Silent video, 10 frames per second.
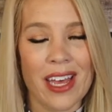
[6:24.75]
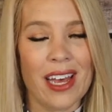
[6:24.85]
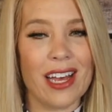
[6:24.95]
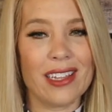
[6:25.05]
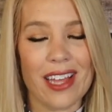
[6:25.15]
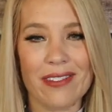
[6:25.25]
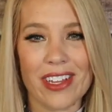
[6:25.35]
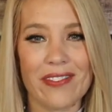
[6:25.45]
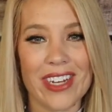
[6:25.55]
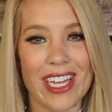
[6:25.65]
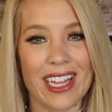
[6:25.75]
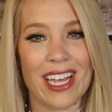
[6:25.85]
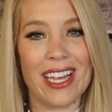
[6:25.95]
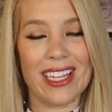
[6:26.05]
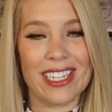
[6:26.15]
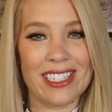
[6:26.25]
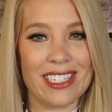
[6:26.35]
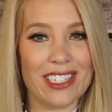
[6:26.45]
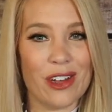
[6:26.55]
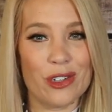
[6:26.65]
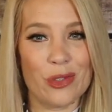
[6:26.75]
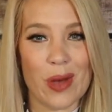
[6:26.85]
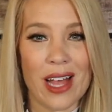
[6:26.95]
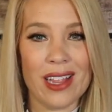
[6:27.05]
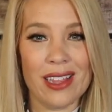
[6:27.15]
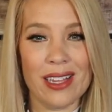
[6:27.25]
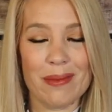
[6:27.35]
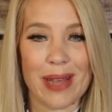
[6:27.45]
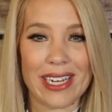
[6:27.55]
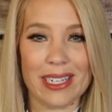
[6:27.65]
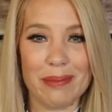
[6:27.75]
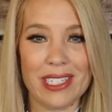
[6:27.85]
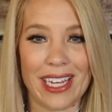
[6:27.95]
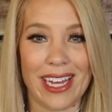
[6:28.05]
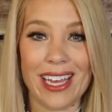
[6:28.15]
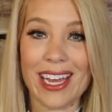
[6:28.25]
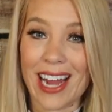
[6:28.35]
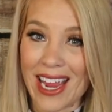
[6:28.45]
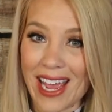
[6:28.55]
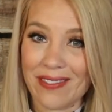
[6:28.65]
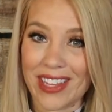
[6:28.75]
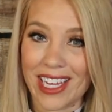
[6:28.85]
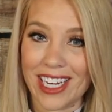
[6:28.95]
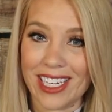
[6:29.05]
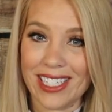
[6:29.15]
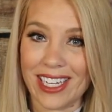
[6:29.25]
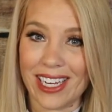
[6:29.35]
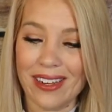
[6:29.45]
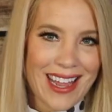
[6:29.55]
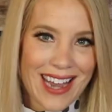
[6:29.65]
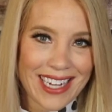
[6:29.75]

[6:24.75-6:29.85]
A lovely vanilla. This is Eau Duelle by Diptique, and I have the EDT.